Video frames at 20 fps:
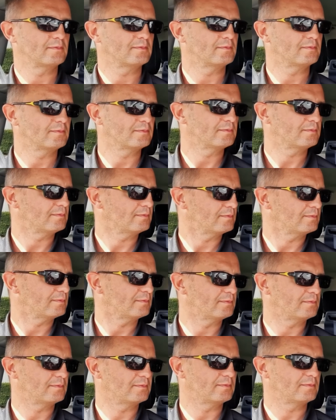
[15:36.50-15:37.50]

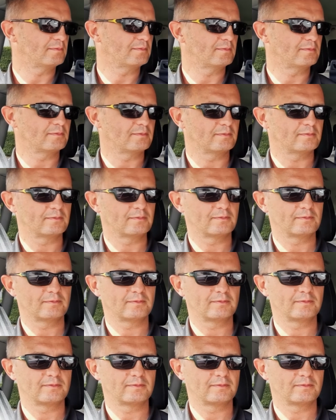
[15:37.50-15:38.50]

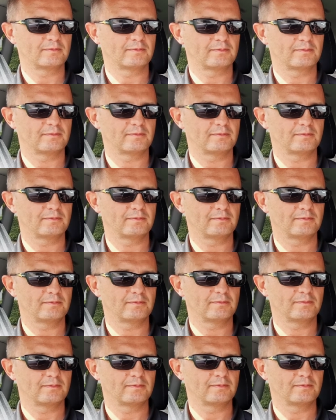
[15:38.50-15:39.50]

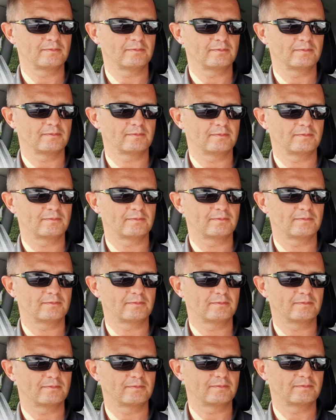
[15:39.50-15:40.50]

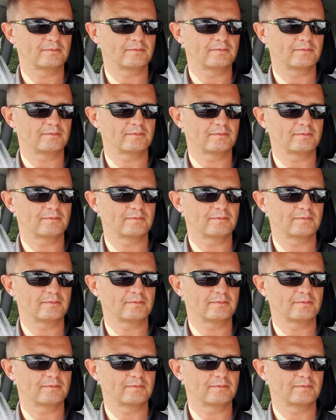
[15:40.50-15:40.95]
[no speech]